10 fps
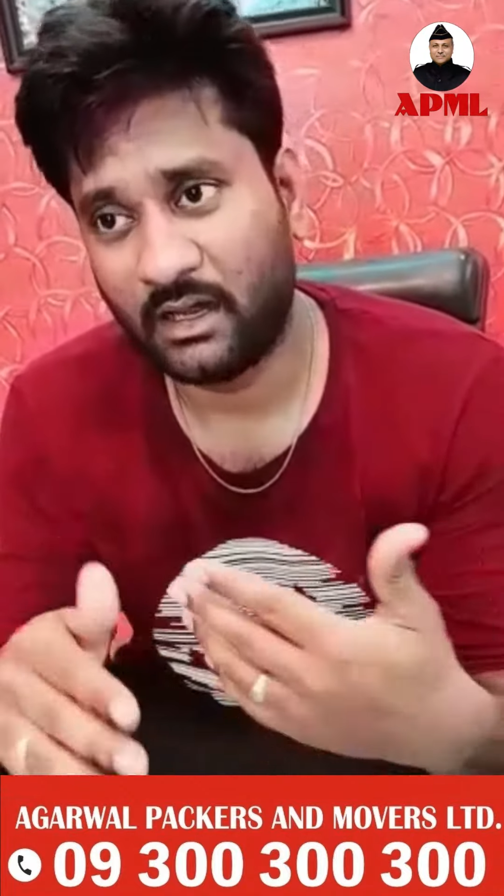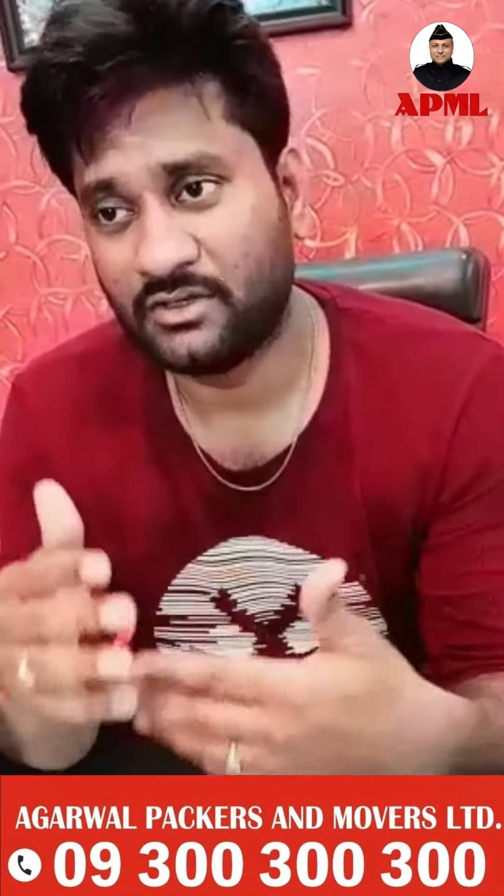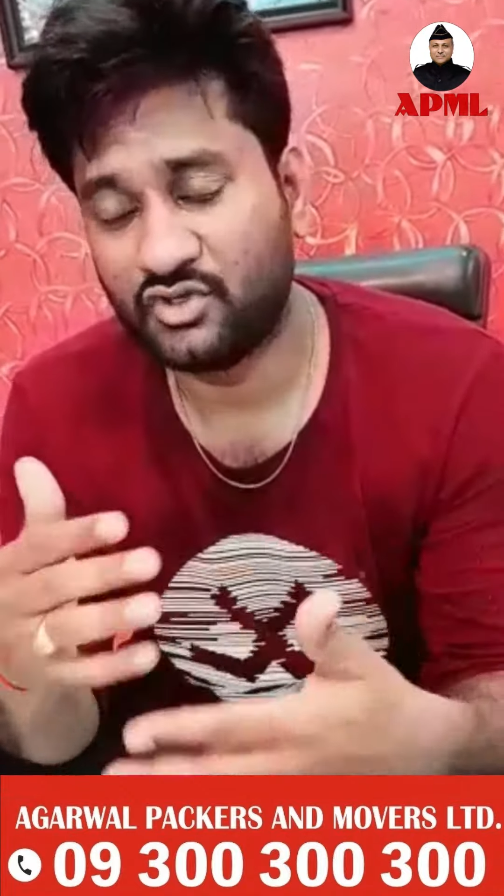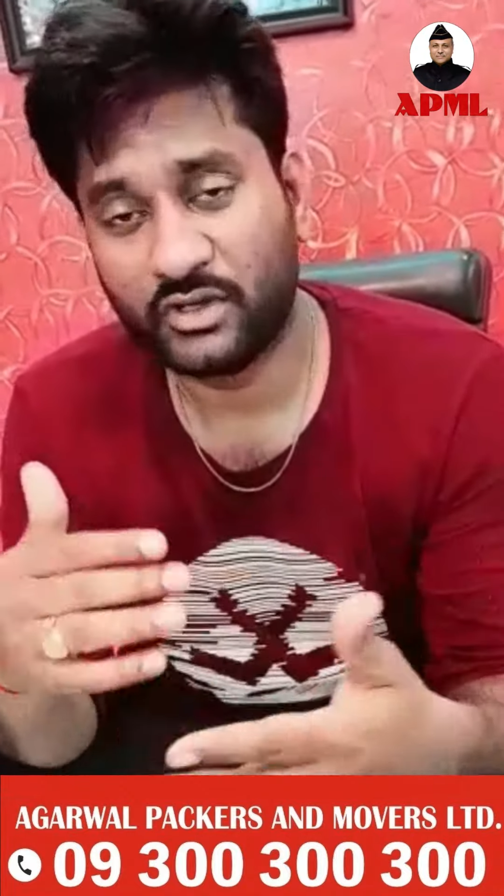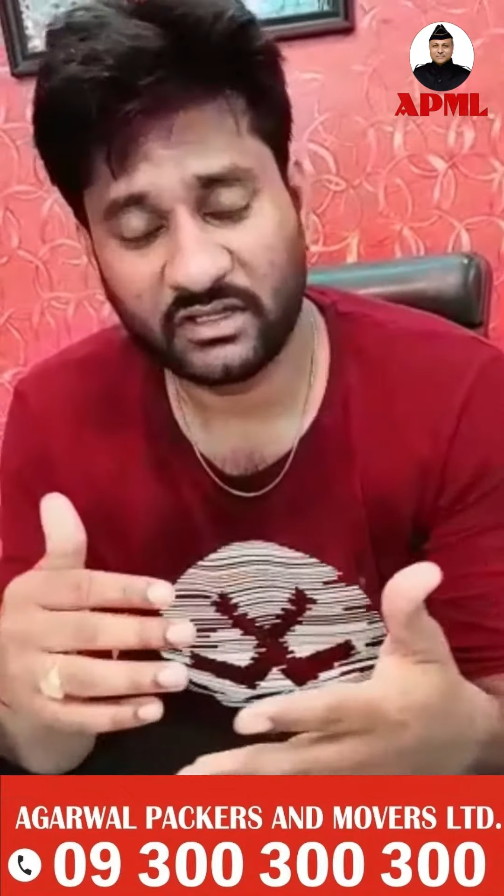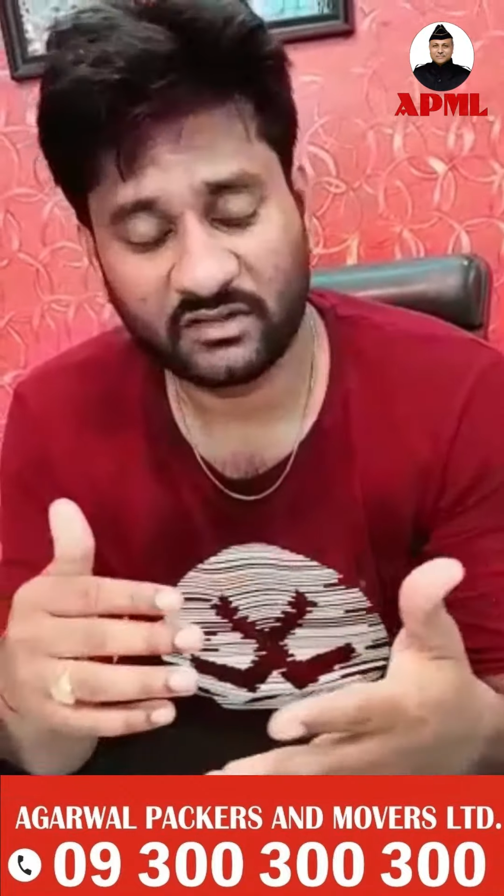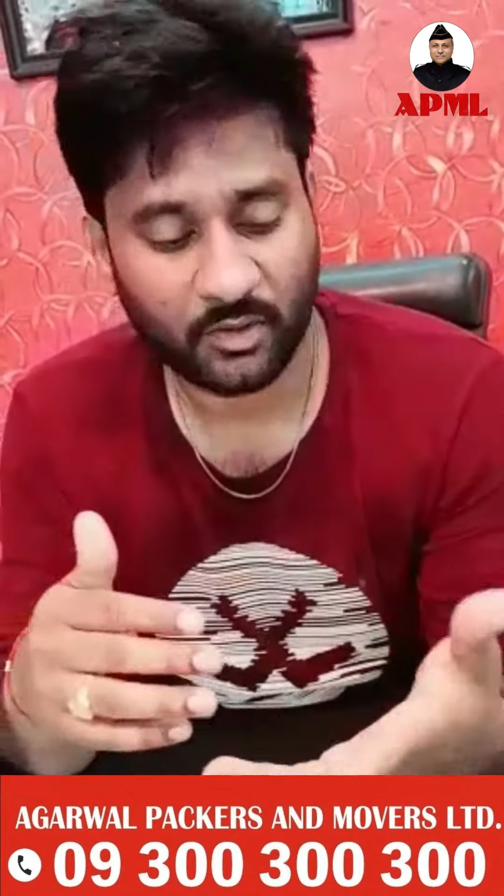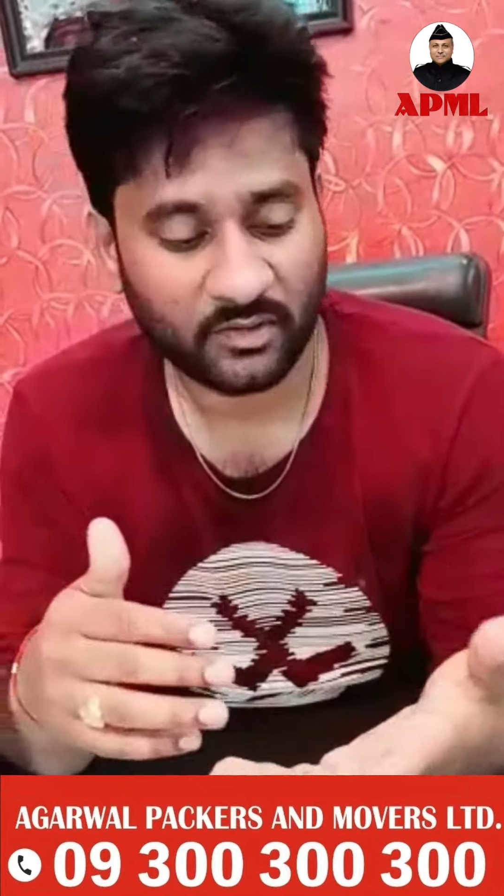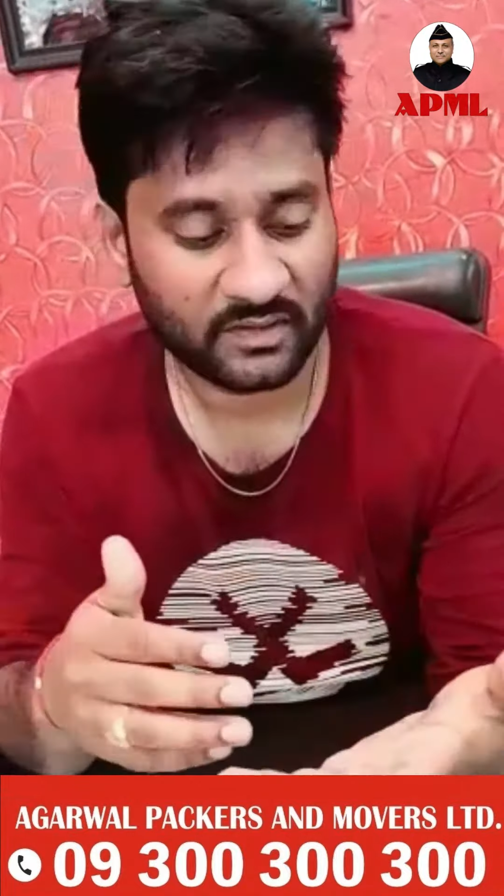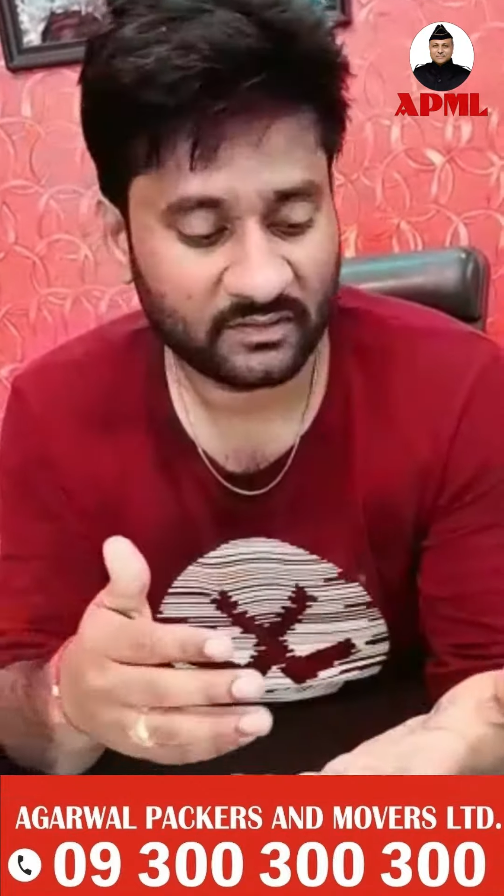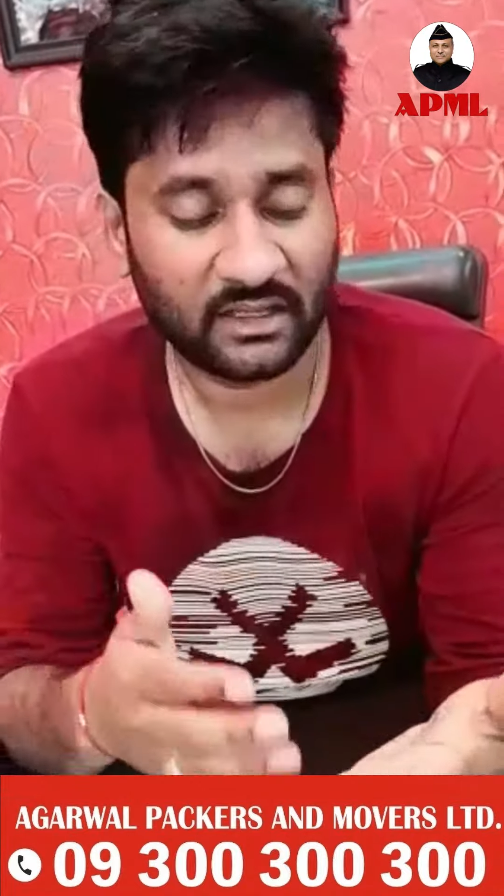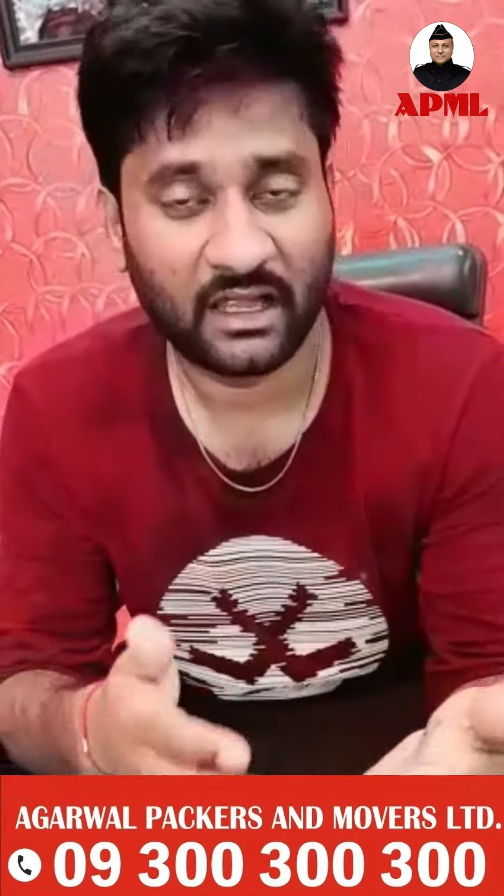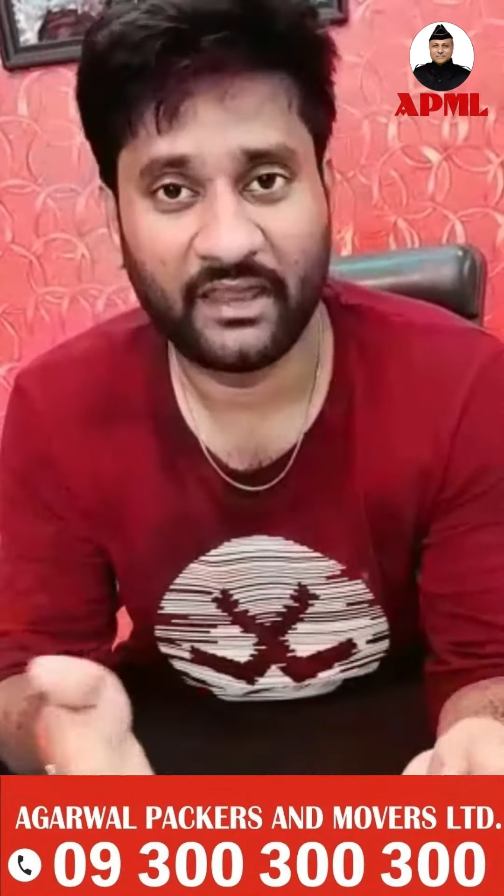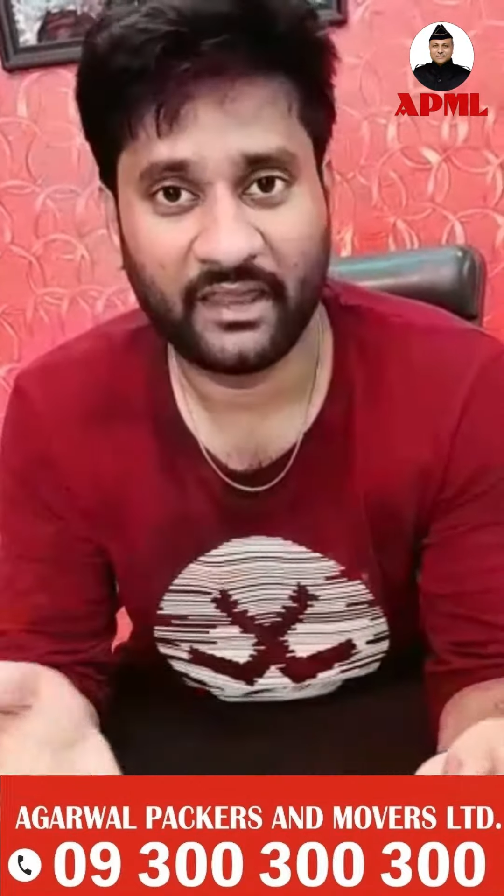during this process, I